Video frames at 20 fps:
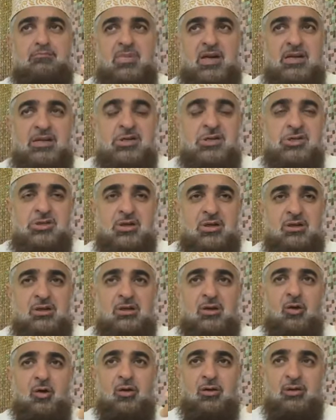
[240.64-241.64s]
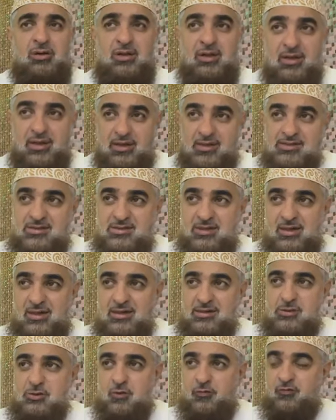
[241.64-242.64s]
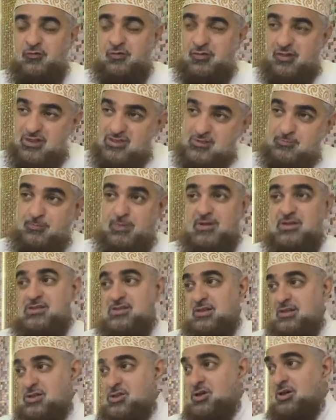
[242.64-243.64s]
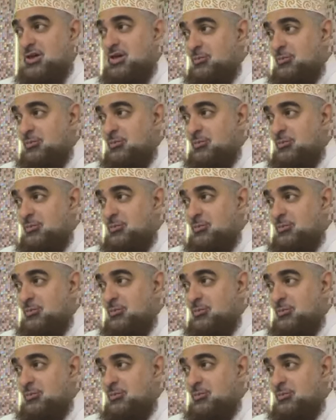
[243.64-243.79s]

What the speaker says: mentioned on the excellence of this person,